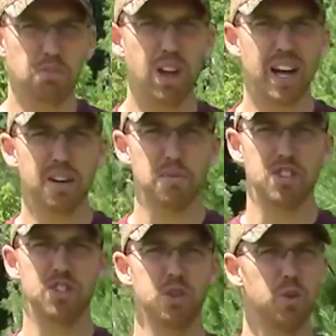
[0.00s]
plot number
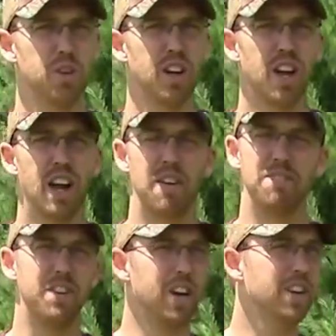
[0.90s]
two I'm
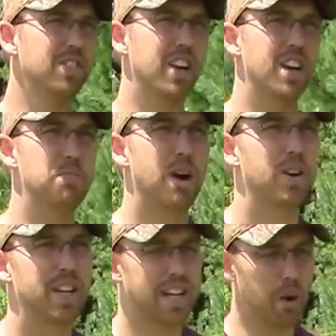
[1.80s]
very excited about
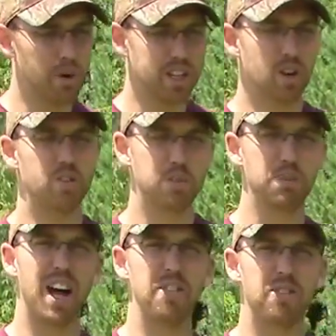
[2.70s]
it, and I want to get over to
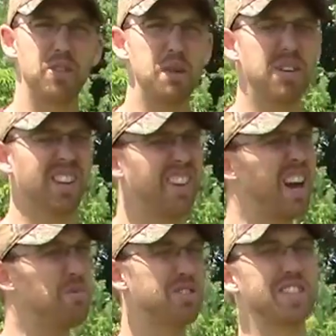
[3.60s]
plot three because I
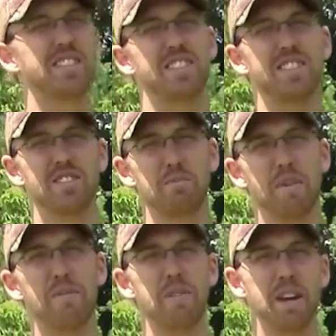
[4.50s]
almost think that this is my
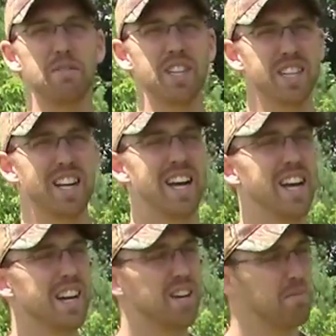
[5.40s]
favorite.
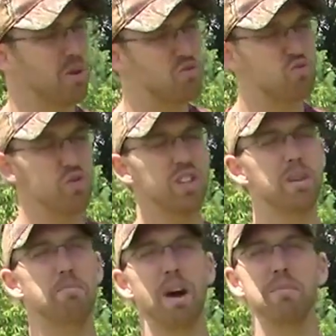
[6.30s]
Um, I was really
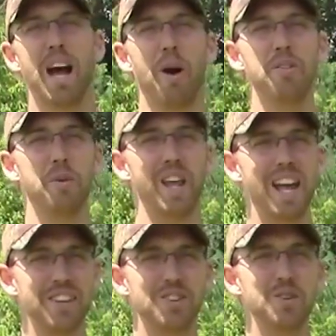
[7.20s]
bummed out that we
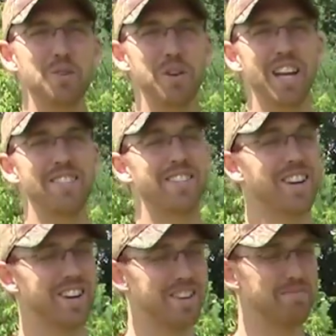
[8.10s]
had to do what we had
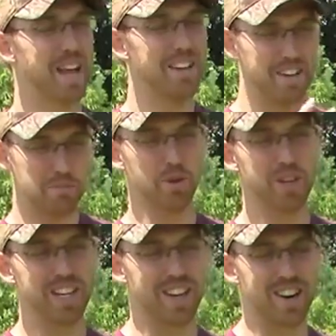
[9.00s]
um, ended up
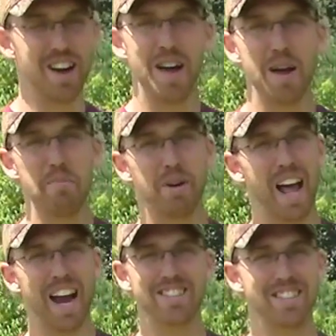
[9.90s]
doing here, but
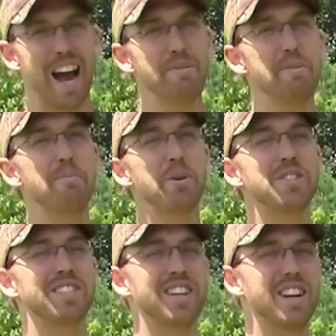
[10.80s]
actually I'm the most
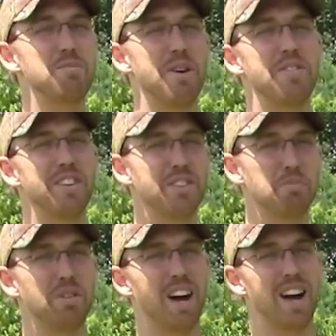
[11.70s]
excited about this
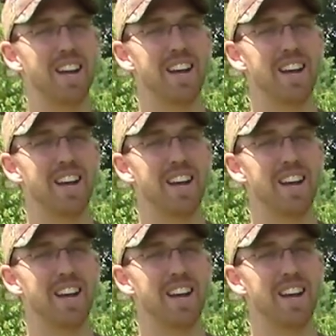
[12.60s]
plot